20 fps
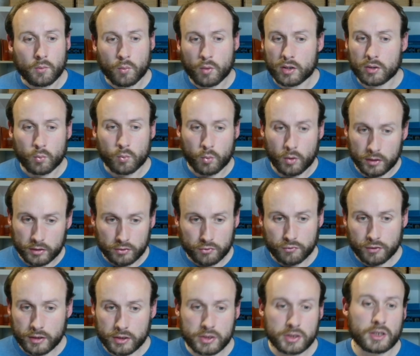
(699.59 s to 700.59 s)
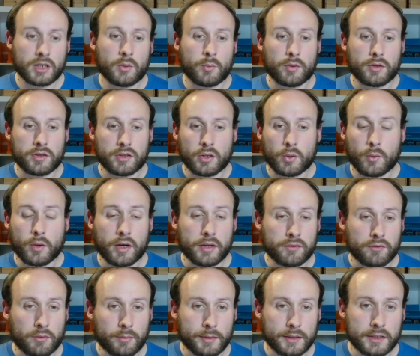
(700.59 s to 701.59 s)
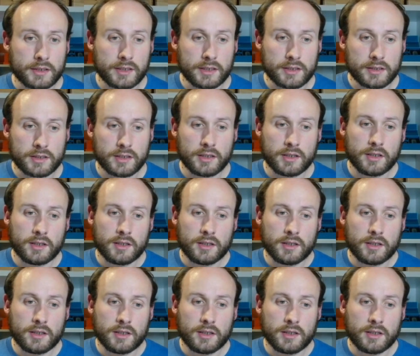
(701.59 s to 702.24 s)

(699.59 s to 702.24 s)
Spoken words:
1/1 creature with no other abilities.